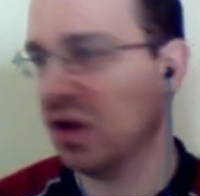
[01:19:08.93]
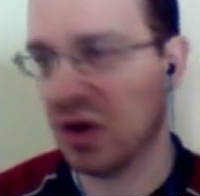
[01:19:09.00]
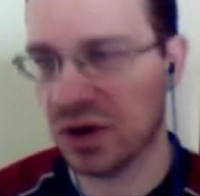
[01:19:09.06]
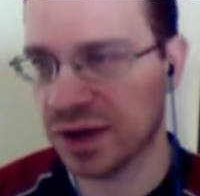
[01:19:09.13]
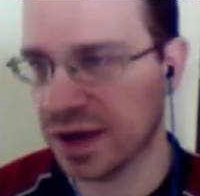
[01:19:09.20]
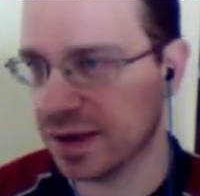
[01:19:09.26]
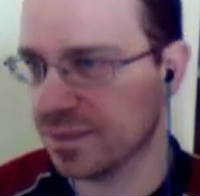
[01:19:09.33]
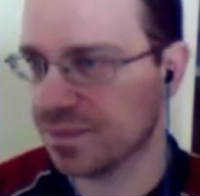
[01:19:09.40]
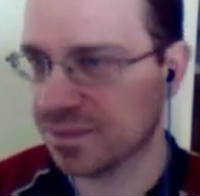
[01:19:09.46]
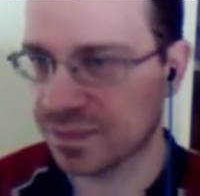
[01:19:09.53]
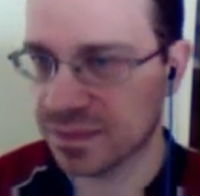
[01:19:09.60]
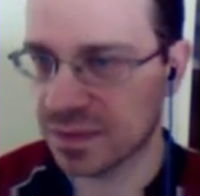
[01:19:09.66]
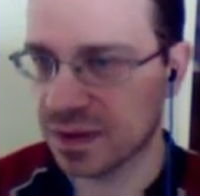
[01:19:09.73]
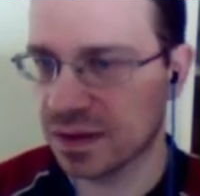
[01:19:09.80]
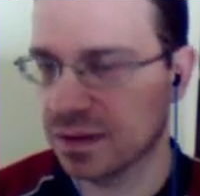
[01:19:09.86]
Okay,
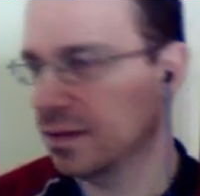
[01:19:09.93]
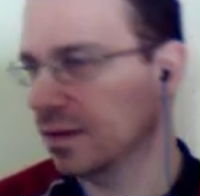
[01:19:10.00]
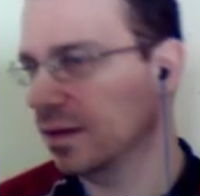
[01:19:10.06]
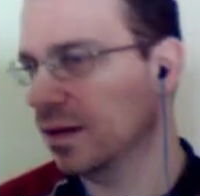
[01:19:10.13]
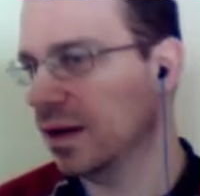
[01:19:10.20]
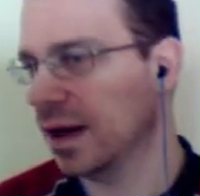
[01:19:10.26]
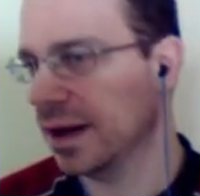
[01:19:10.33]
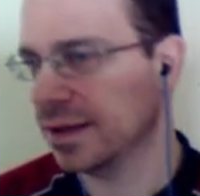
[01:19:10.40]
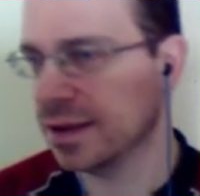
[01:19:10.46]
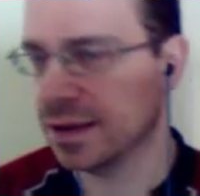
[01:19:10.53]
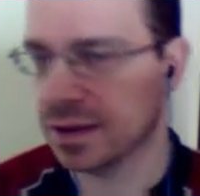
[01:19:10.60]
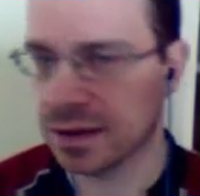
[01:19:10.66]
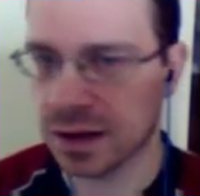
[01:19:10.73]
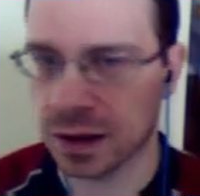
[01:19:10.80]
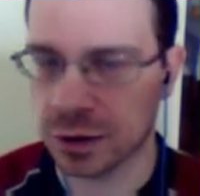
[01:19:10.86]
I
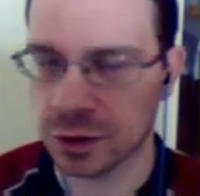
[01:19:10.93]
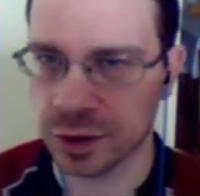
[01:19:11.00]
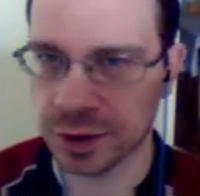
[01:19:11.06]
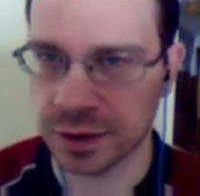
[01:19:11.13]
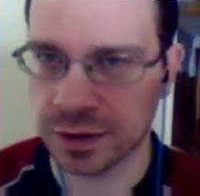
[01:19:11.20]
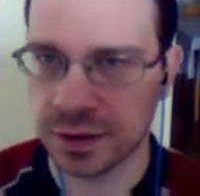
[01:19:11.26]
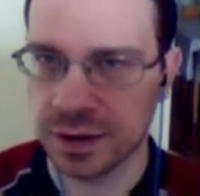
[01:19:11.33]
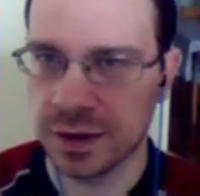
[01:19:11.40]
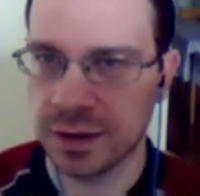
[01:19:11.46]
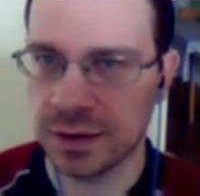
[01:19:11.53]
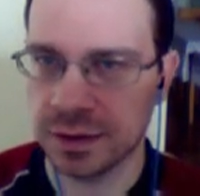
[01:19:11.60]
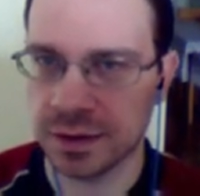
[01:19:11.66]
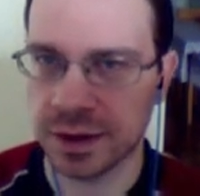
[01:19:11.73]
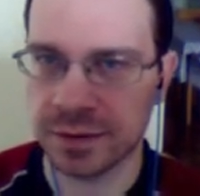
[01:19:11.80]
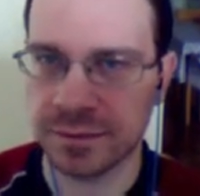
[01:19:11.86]
didn't calculate
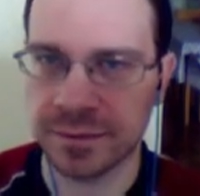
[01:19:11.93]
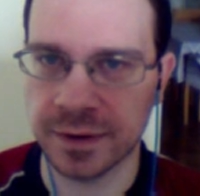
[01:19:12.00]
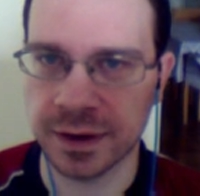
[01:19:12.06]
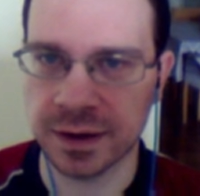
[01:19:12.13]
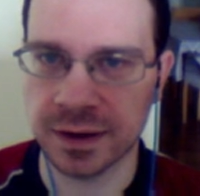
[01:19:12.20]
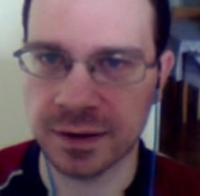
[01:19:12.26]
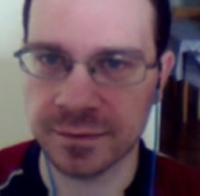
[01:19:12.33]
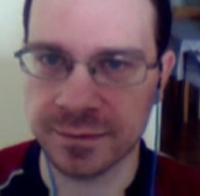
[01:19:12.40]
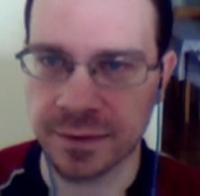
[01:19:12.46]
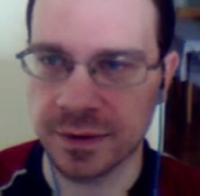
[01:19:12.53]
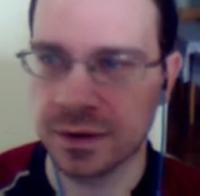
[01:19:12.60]
that far enough.